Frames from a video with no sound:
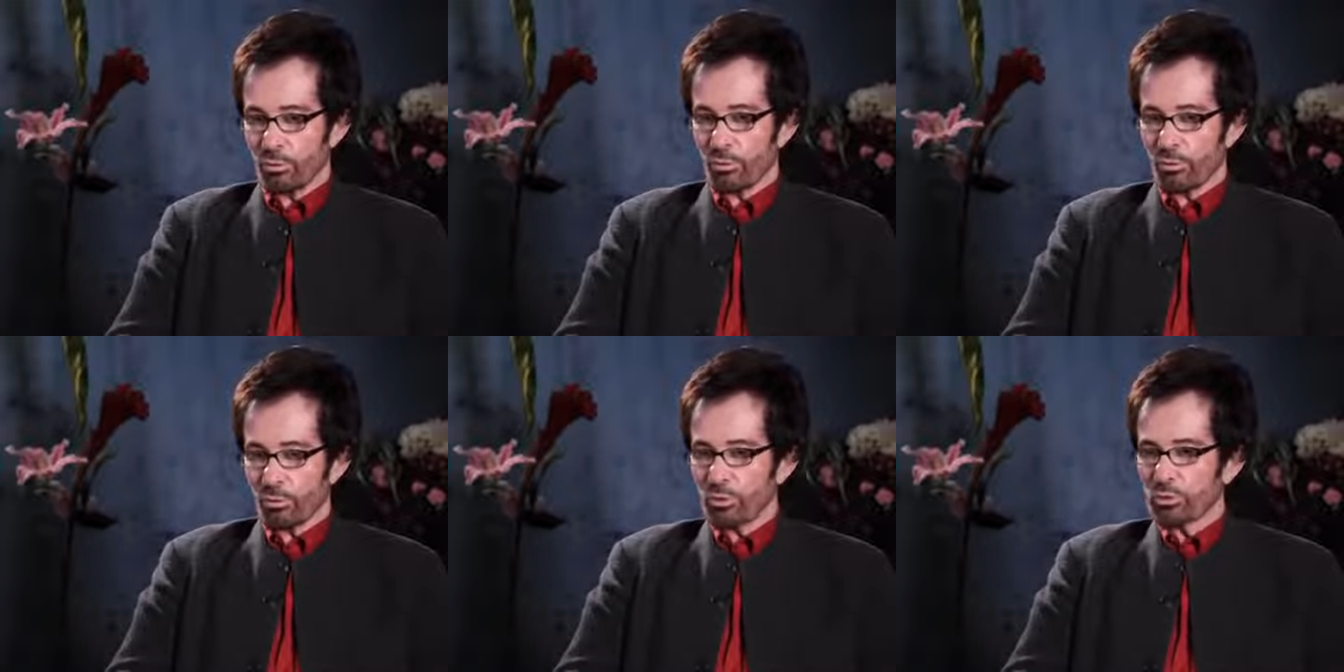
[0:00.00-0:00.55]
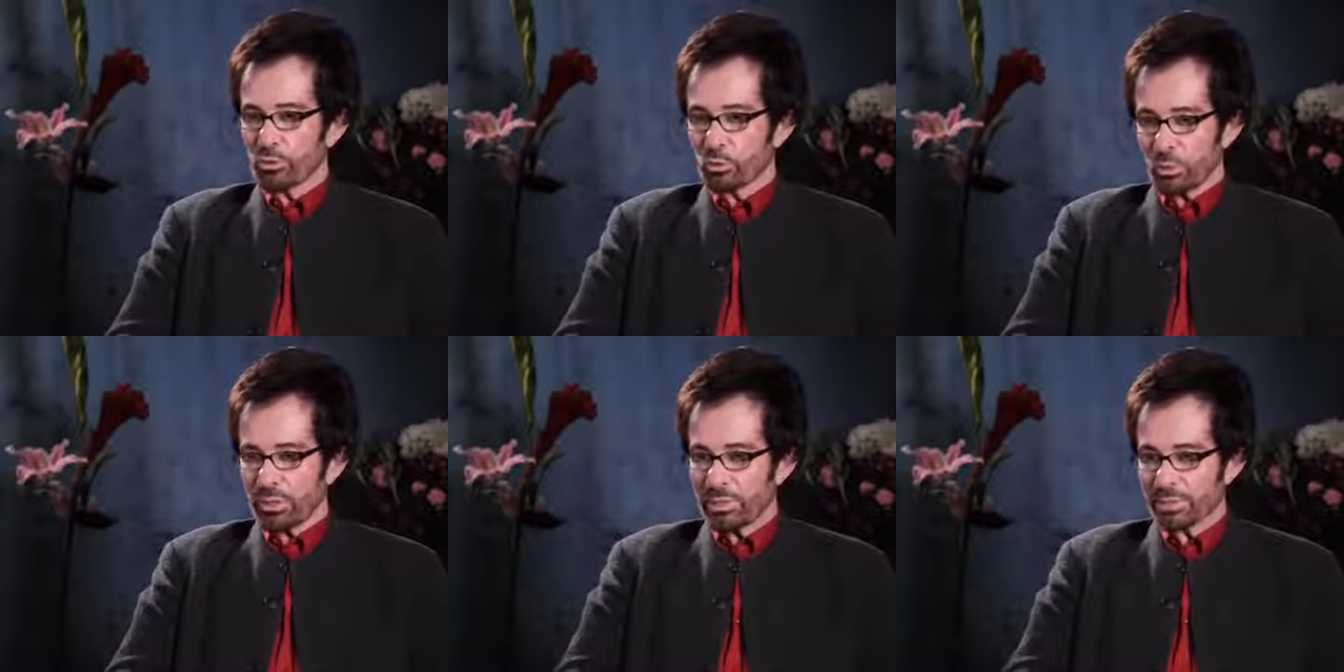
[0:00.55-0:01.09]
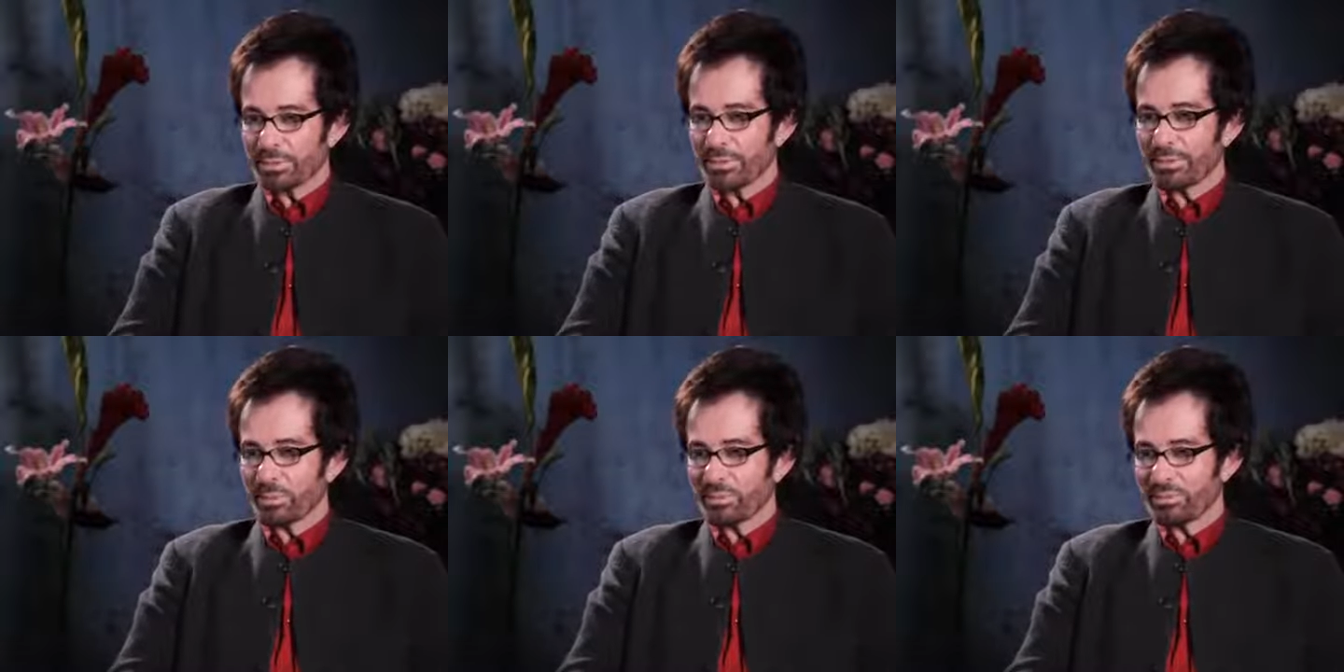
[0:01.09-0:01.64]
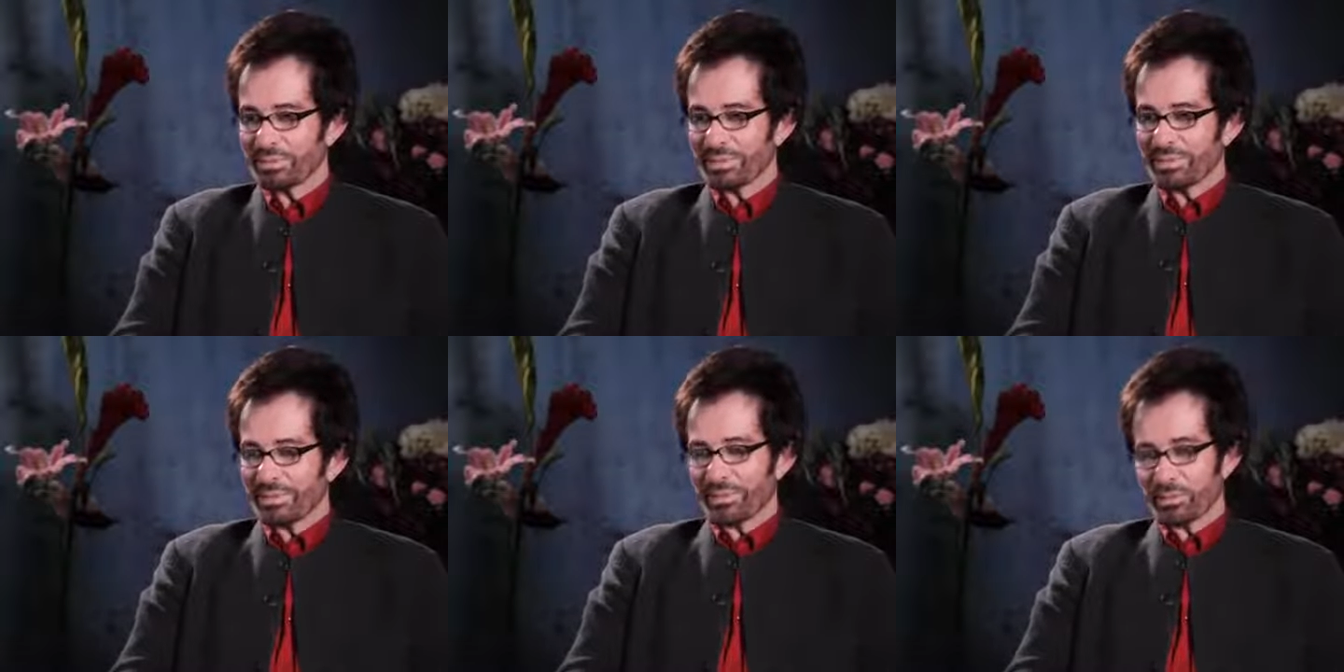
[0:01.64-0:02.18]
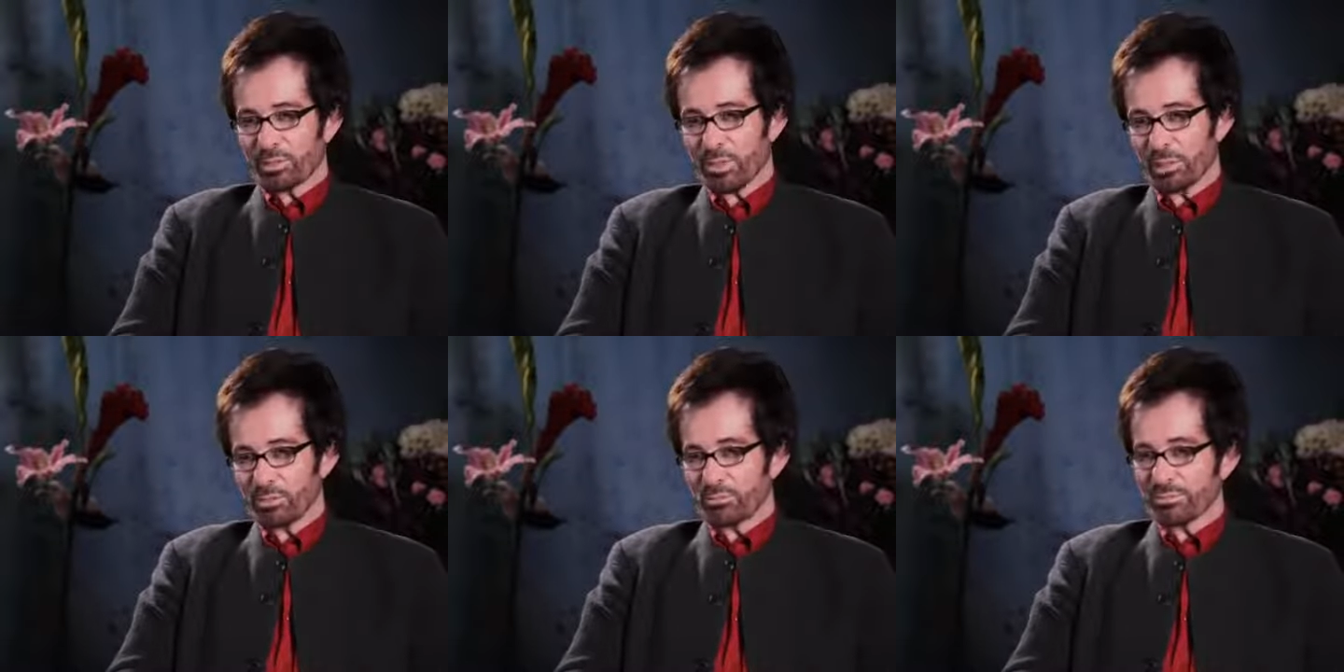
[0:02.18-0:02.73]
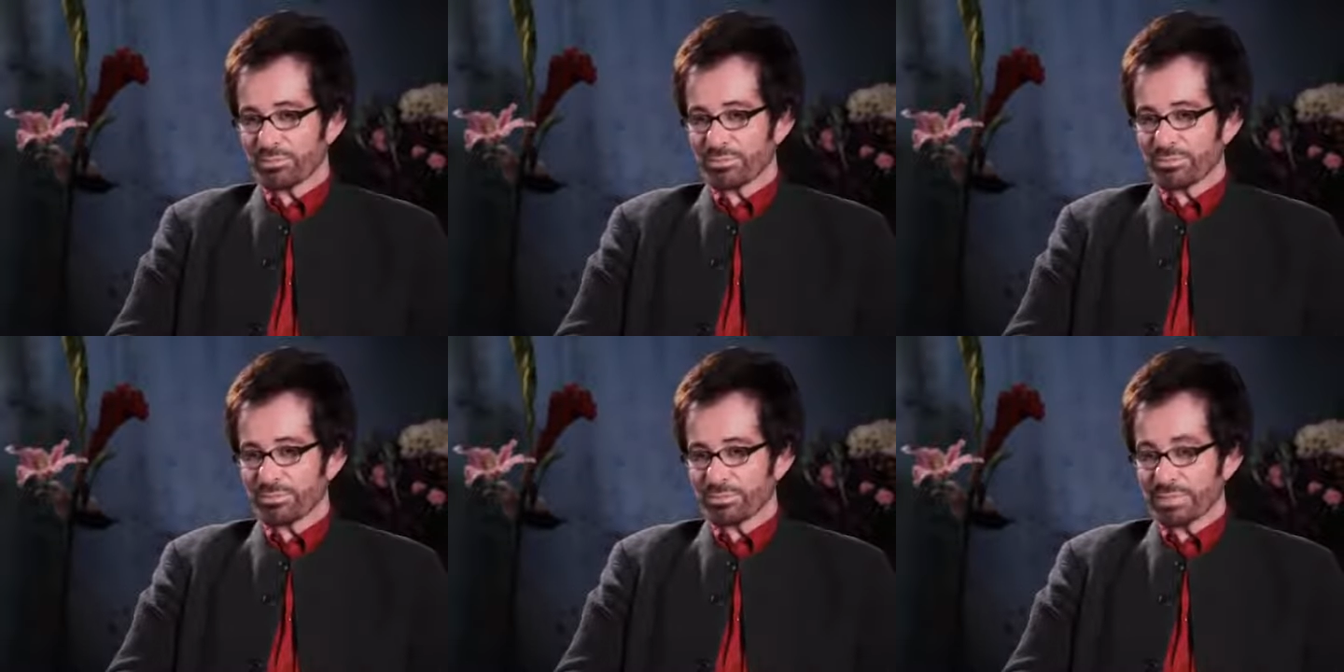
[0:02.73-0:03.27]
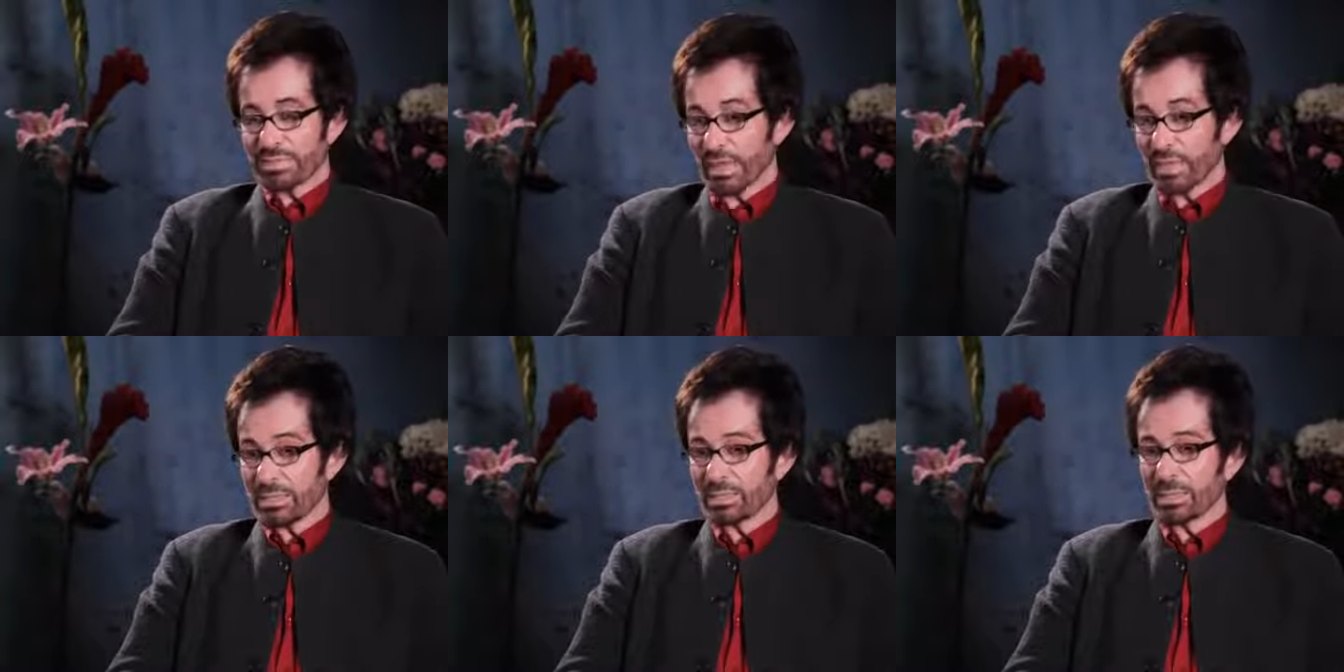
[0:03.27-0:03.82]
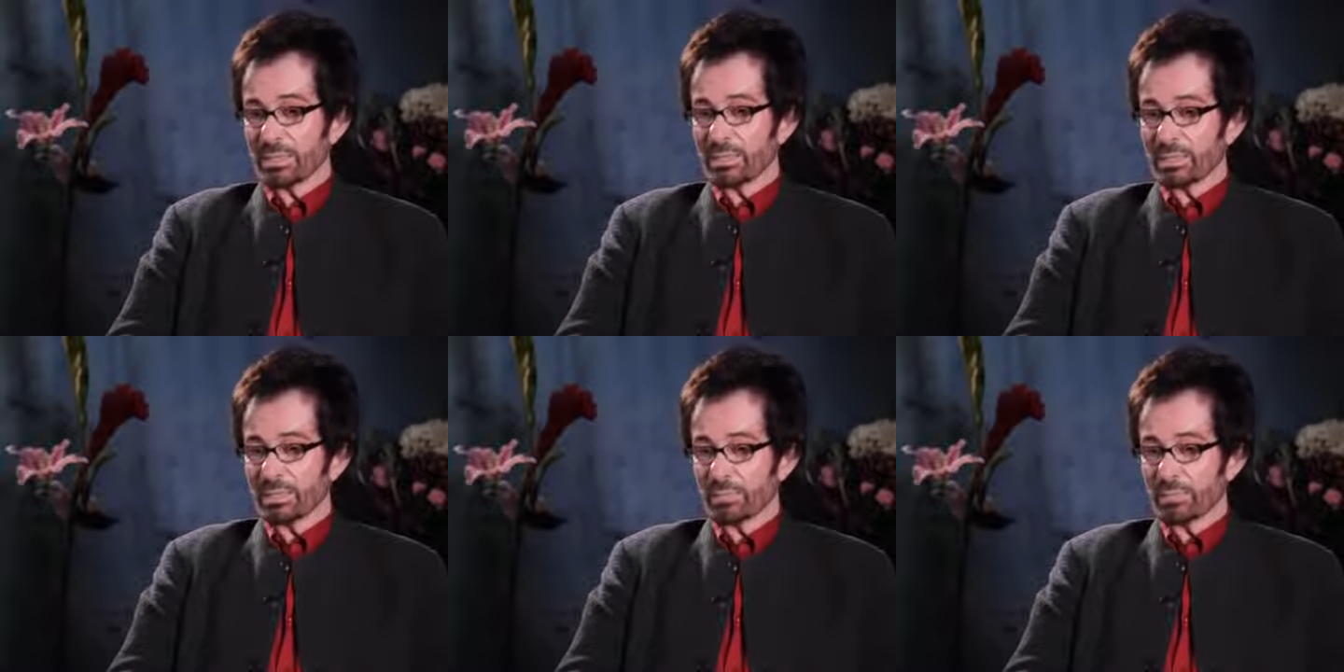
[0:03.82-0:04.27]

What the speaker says: things Greek are kind of nice, and